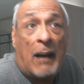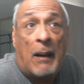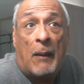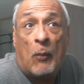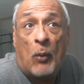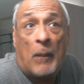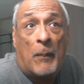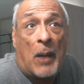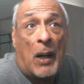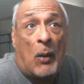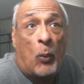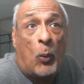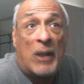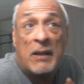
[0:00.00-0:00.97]
uh,
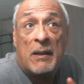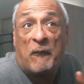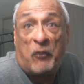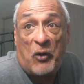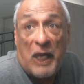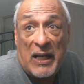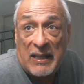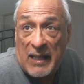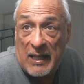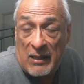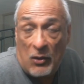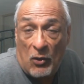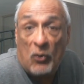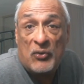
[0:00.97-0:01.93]
uh William
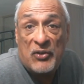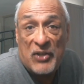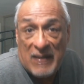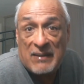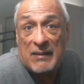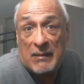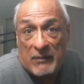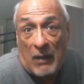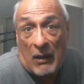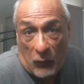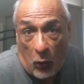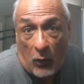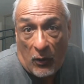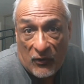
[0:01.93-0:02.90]
Friedkin, who did
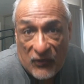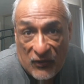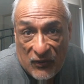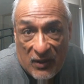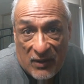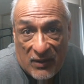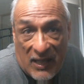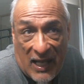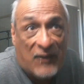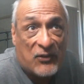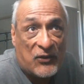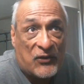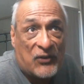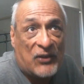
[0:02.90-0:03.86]
of course
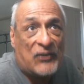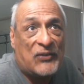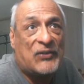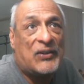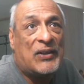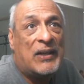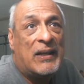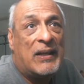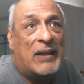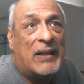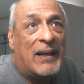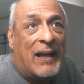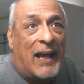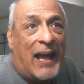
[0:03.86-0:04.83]
The Exorcist,
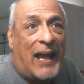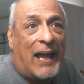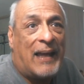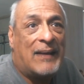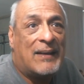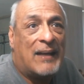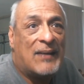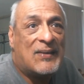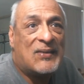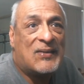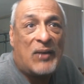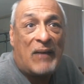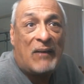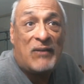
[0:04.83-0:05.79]
and
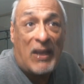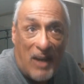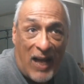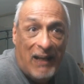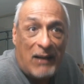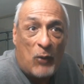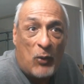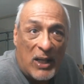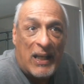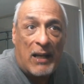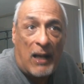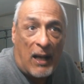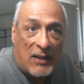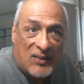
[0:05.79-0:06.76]
uh, so they've they've got
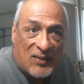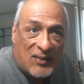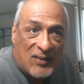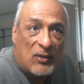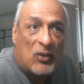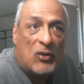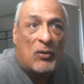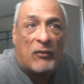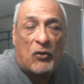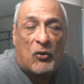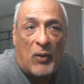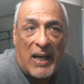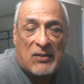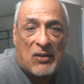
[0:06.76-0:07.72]
really a, a,
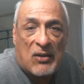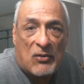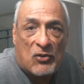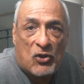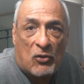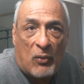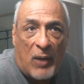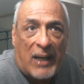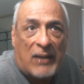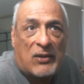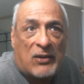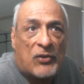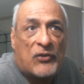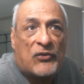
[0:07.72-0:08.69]
slew of great
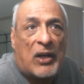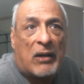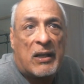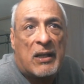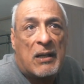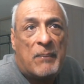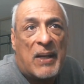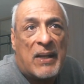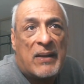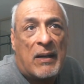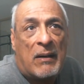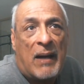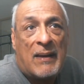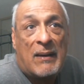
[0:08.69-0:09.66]
directors that are going
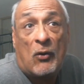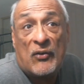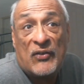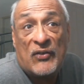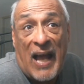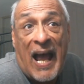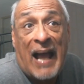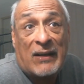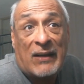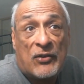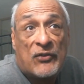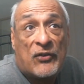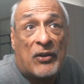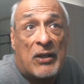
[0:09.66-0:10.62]
to be there, and of course the
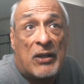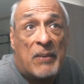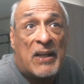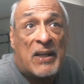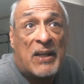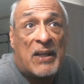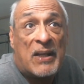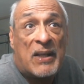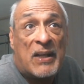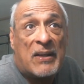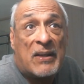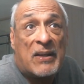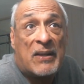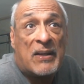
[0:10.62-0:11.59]
actors are going to be there,
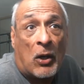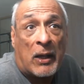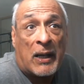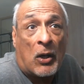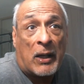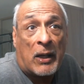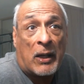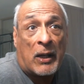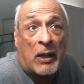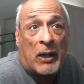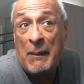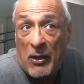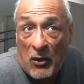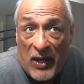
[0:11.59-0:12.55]
like Ann-Margret,
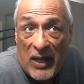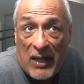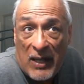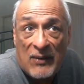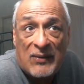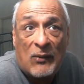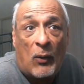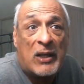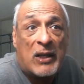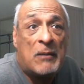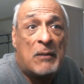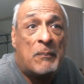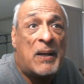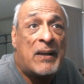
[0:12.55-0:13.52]
Amy Irving is going
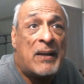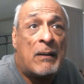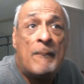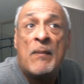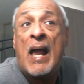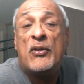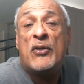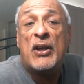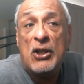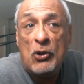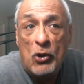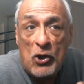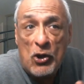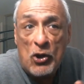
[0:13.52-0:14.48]
to be there, the
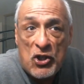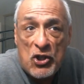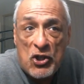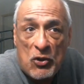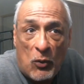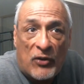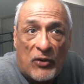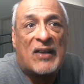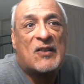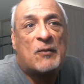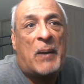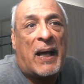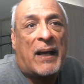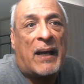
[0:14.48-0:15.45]
usual
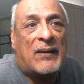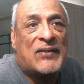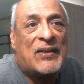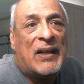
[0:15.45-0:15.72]
suspects.